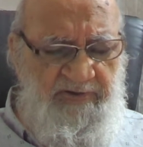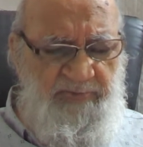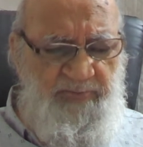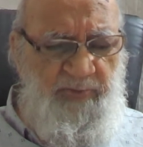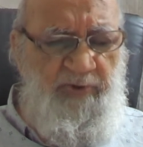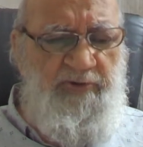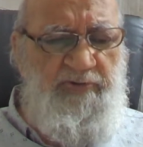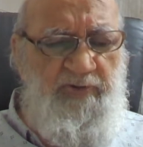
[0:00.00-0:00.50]

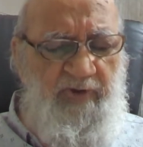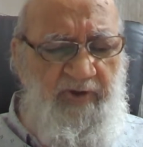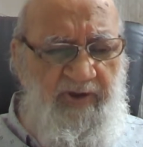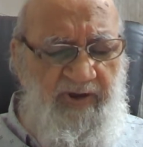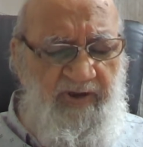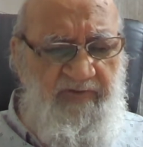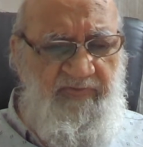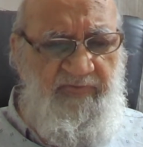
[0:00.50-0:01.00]
spiritual
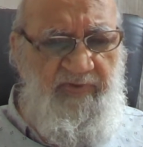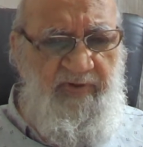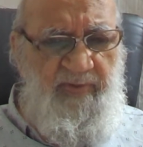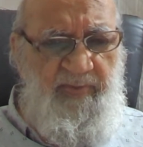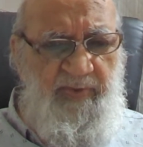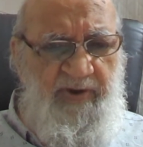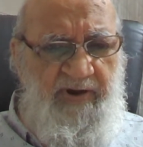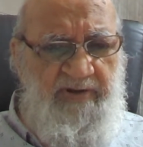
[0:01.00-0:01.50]
life
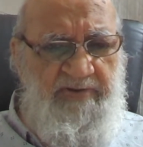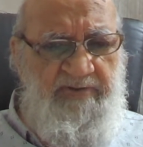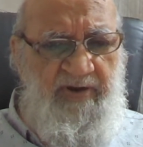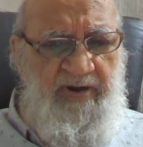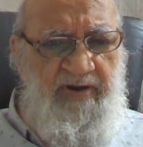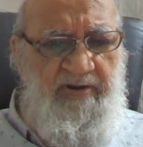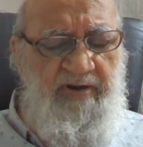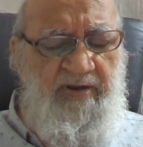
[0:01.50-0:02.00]
from death
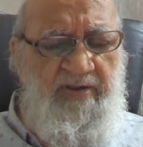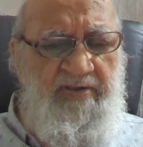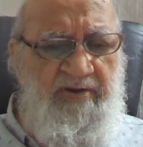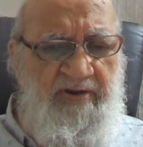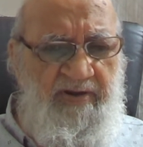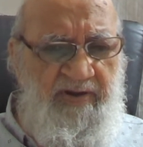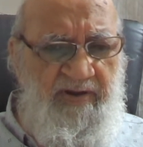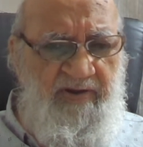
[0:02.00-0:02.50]
until the
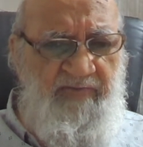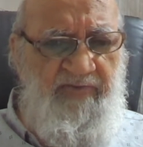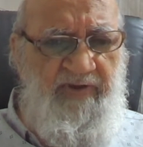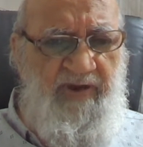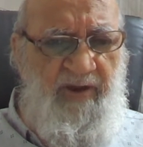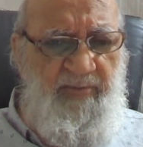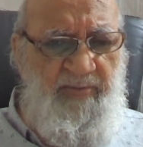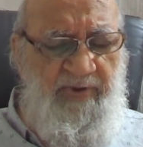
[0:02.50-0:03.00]
day of
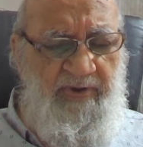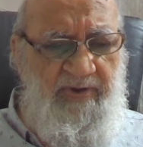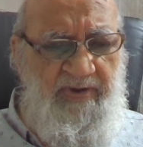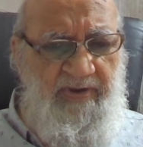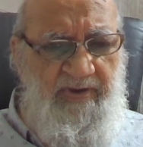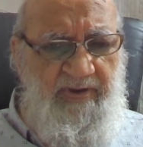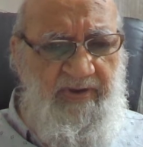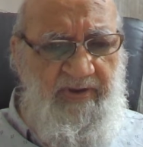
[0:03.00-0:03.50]
Qiyamah.
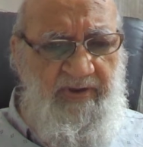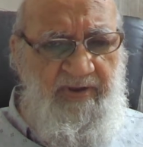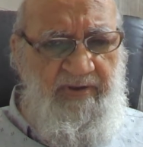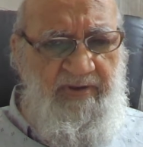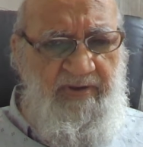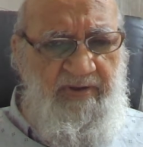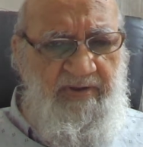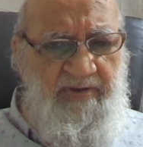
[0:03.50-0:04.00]

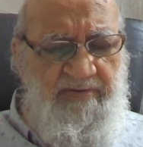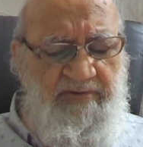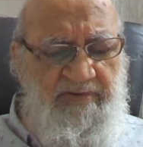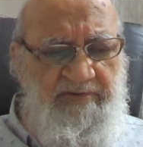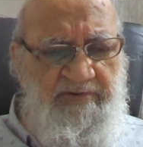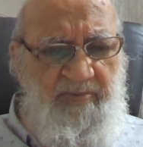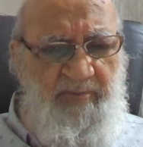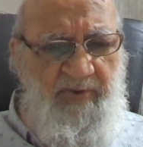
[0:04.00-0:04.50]
There
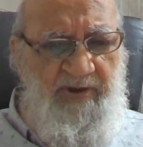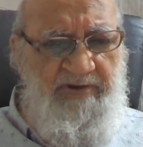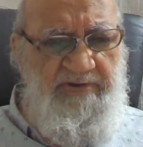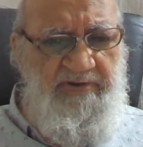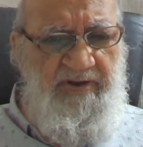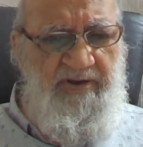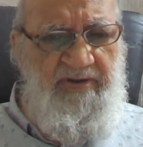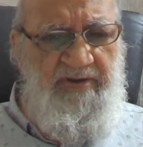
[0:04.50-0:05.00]
is a
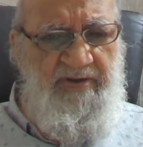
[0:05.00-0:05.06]
barzakh,